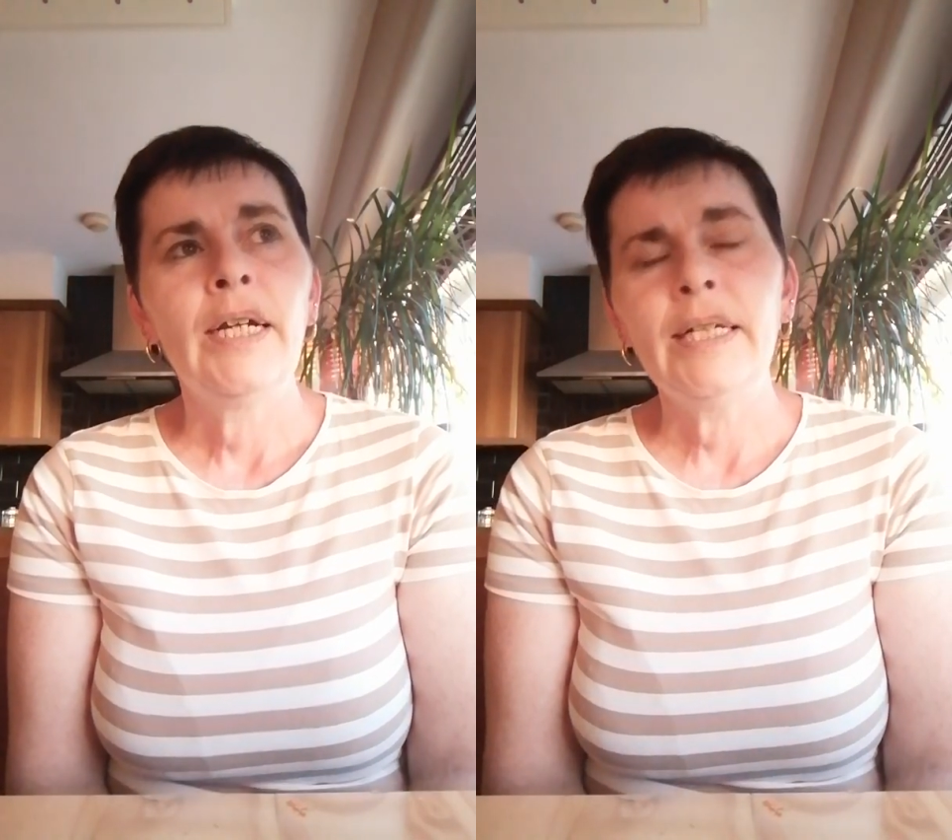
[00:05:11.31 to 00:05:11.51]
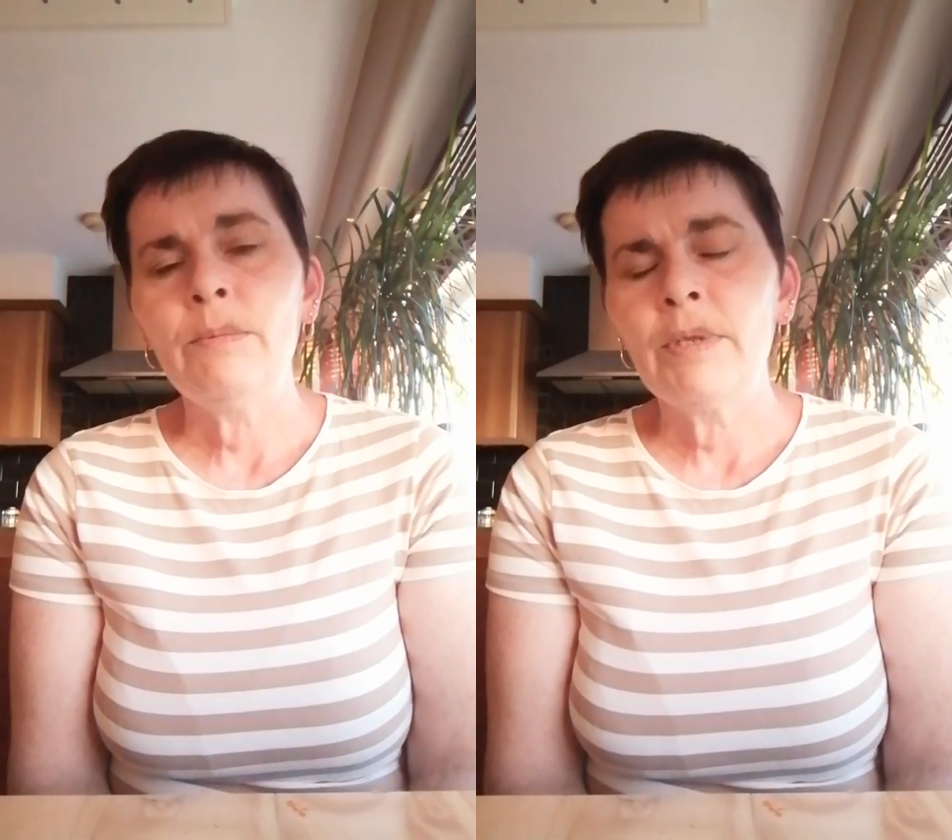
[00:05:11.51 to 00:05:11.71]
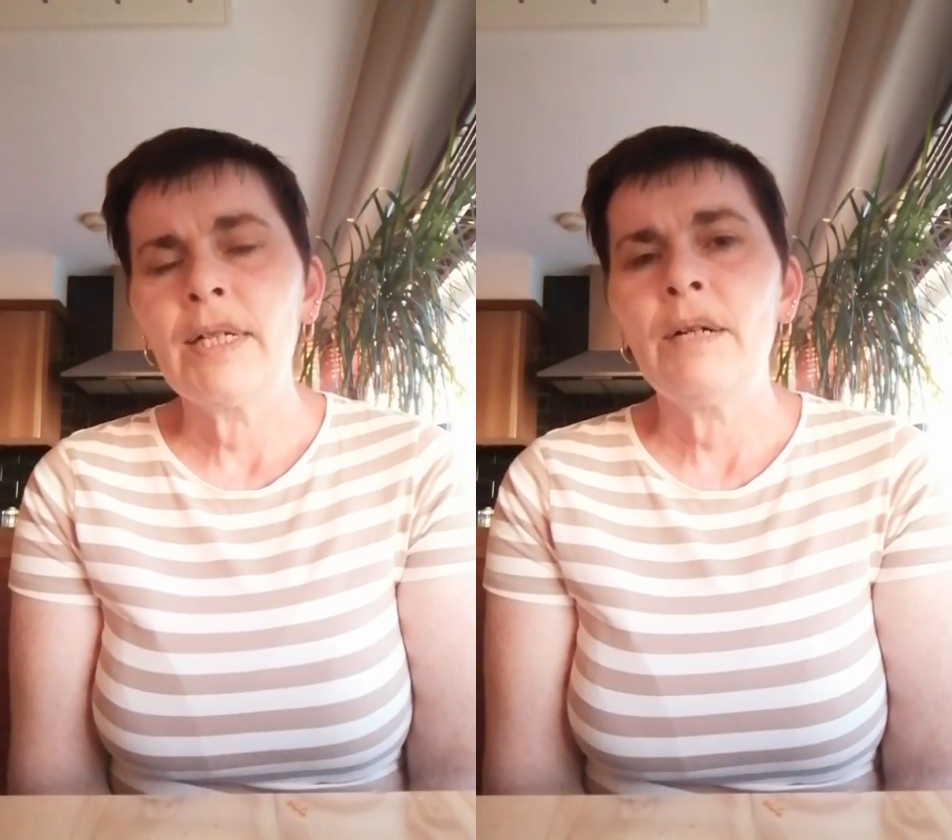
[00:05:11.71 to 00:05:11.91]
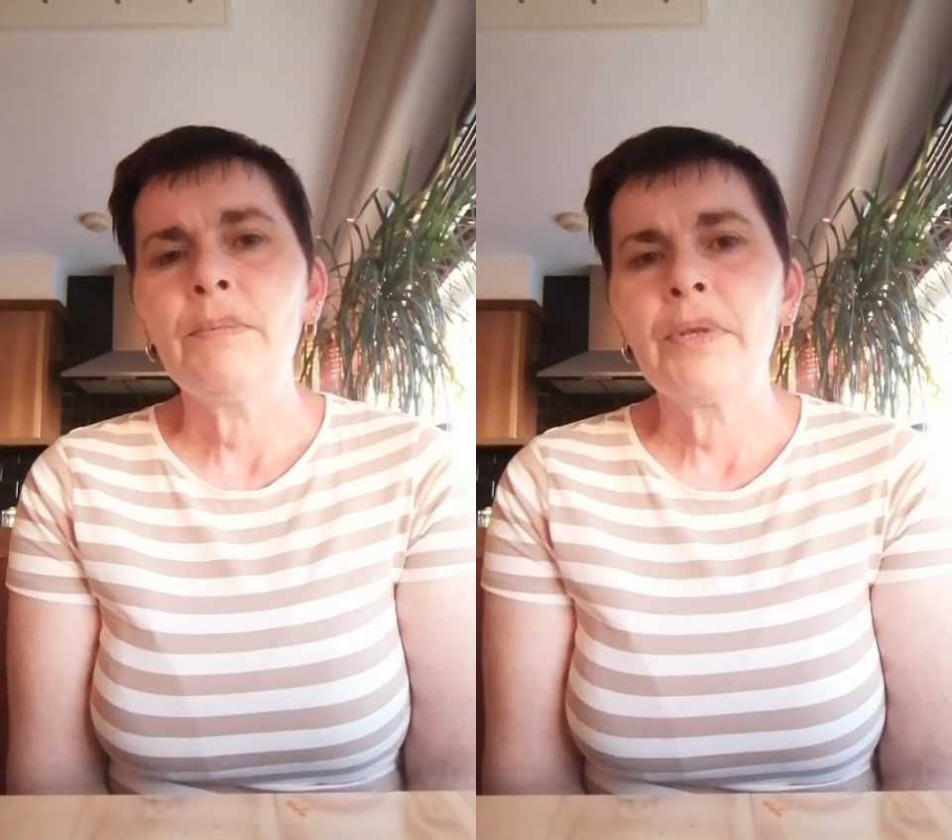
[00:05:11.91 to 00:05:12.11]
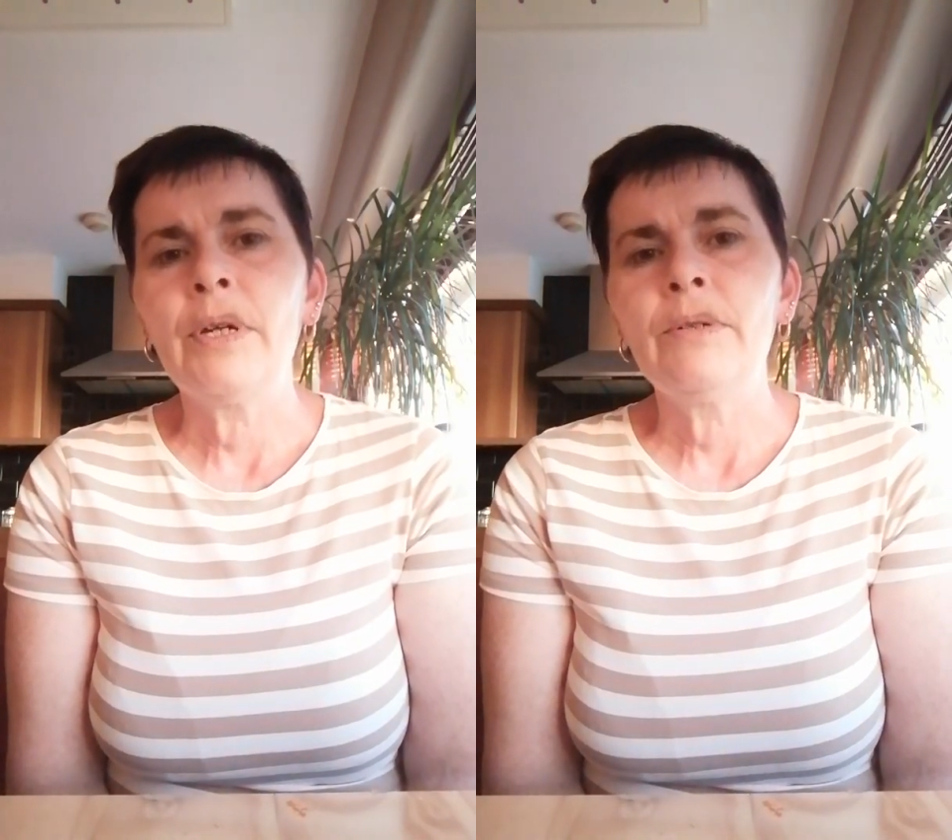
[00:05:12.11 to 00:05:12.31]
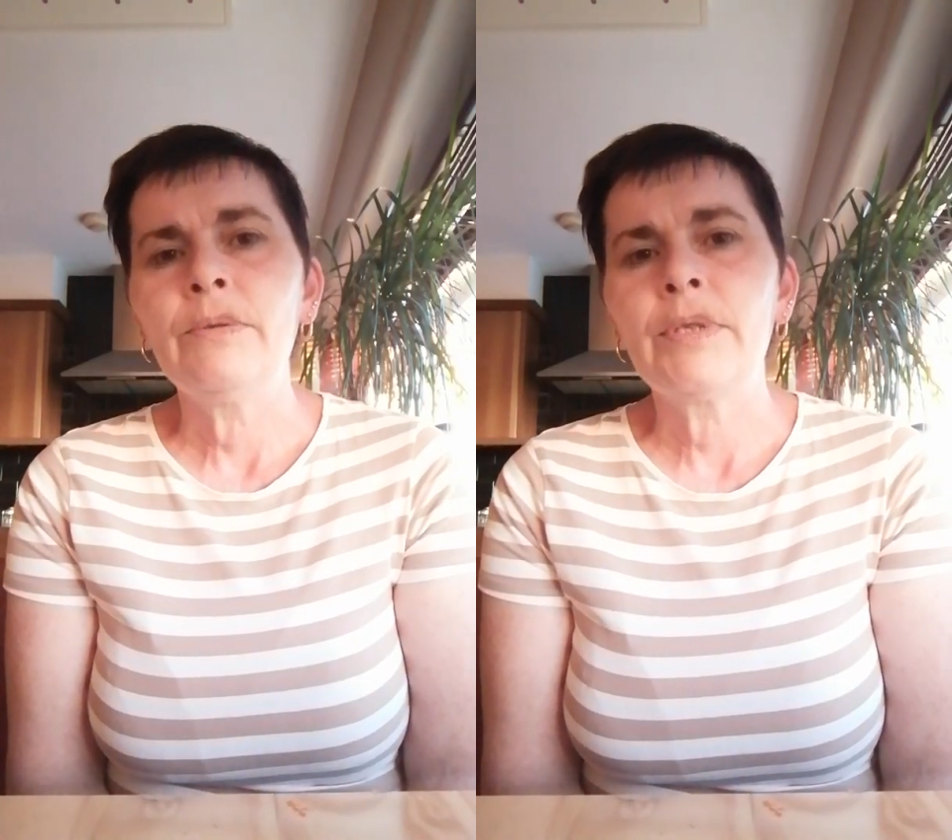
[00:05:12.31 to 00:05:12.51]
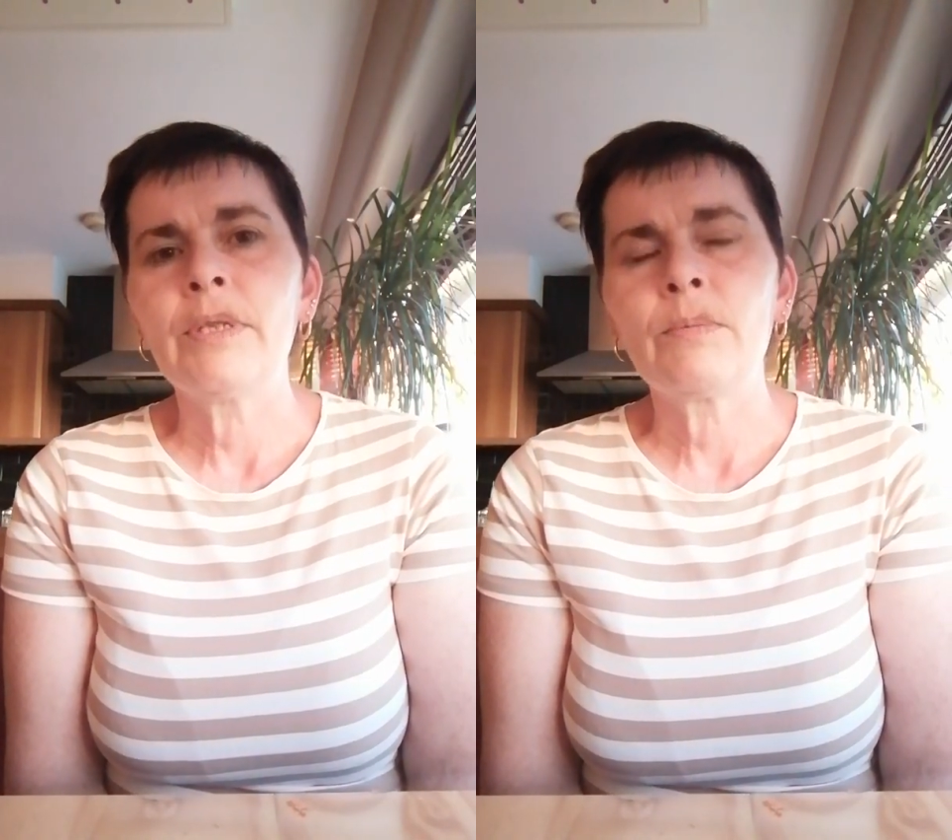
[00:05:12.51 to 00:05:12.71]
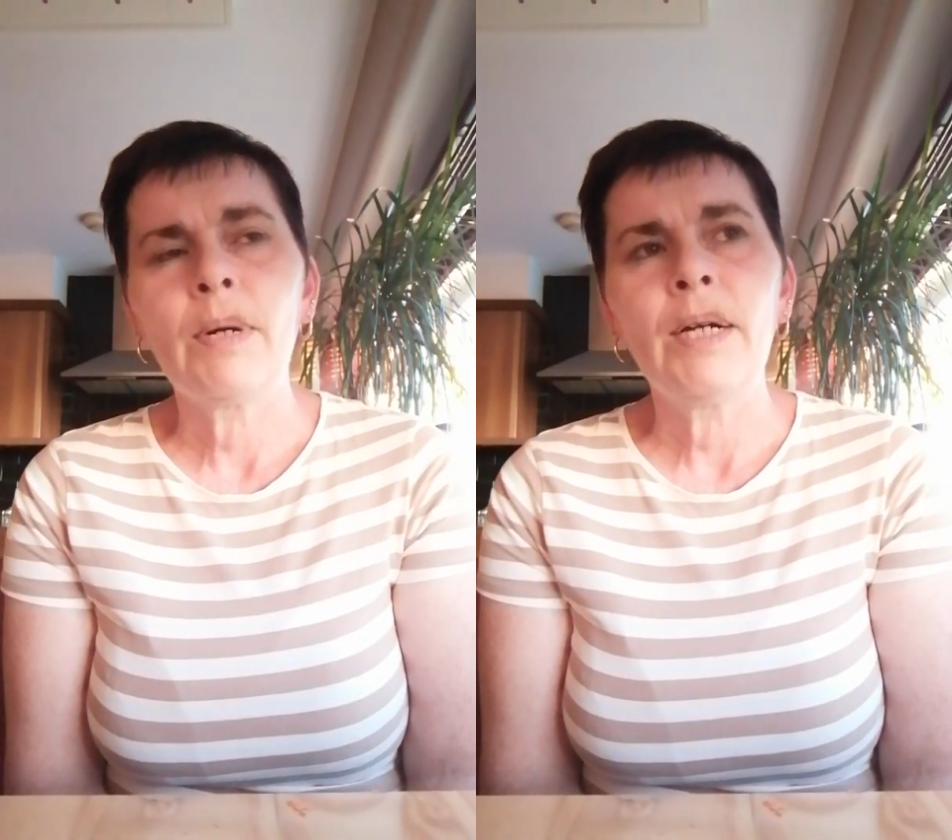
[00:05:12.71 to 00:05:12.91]
and it would help those
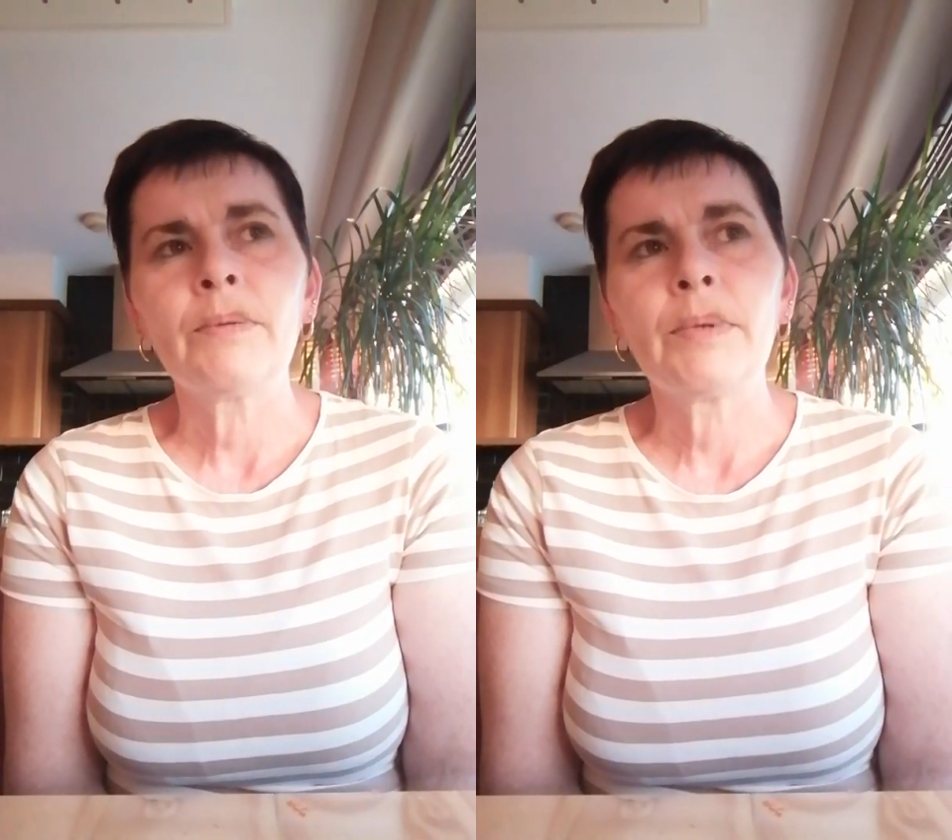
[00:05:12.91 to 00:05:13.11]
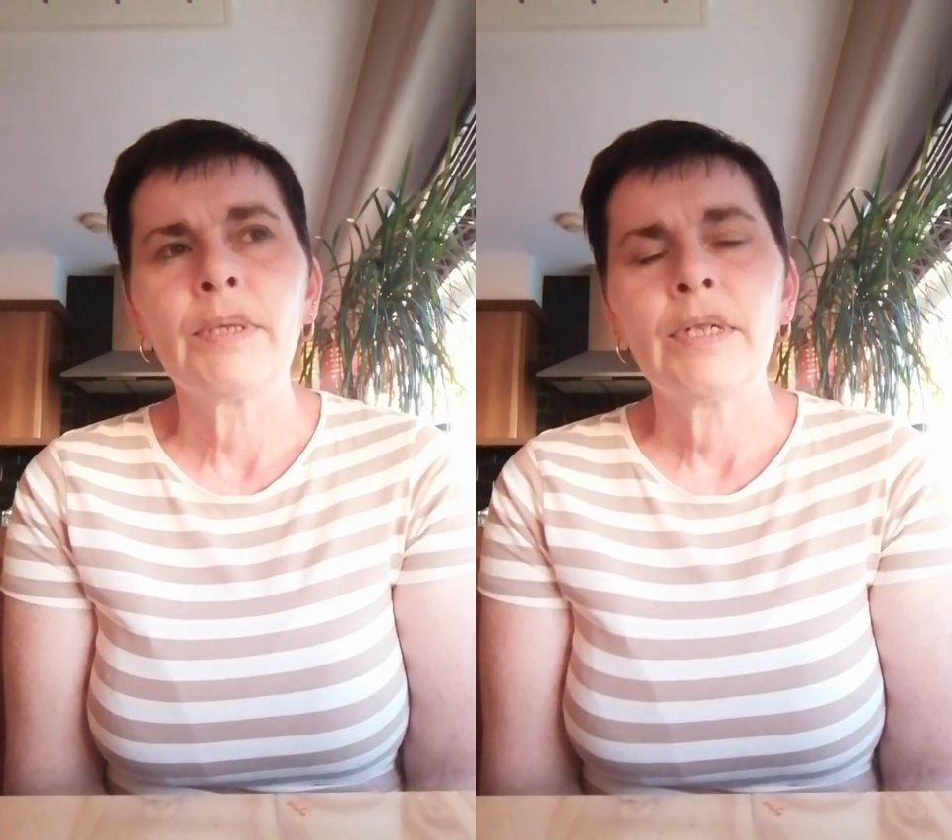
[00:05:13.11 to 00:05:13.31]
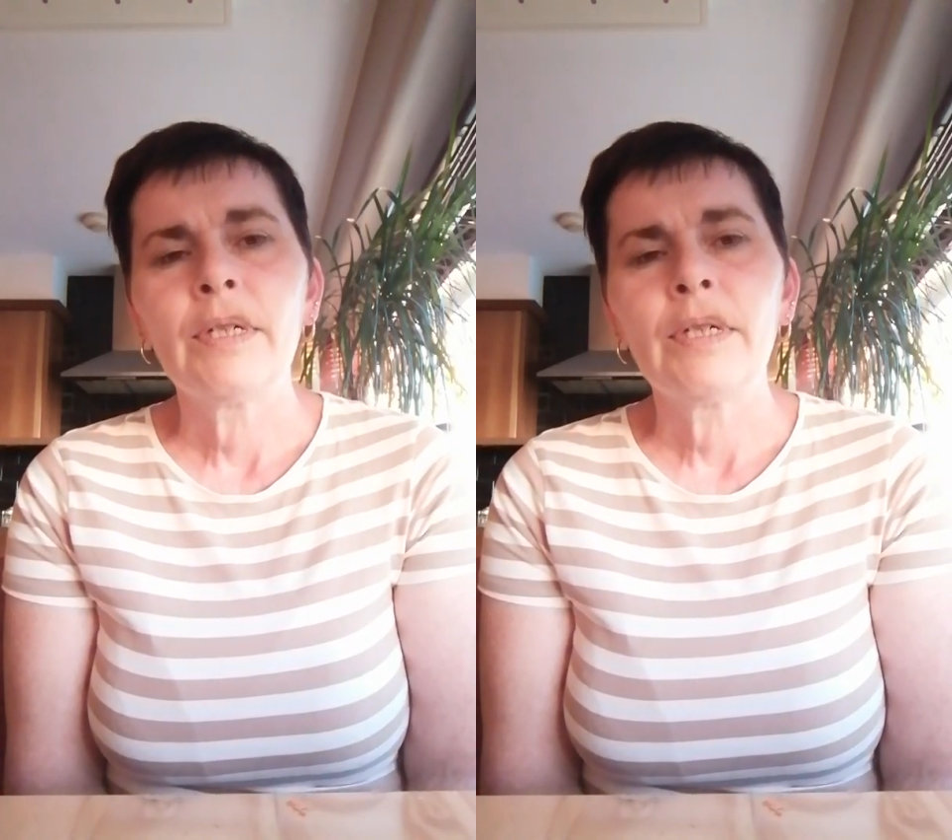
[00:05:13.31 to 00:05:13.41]
as well